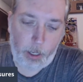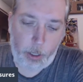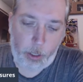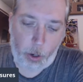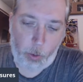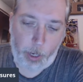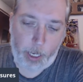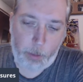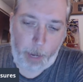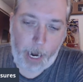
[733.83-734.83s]
So
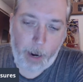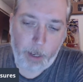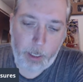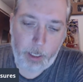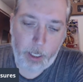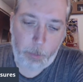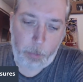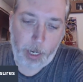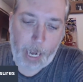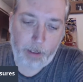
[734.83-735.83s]
his parents just
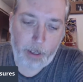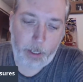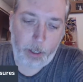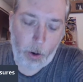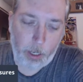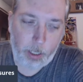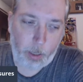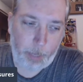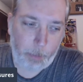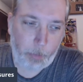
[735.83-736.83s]
put out this notice
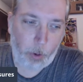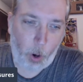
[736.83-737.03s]
to people,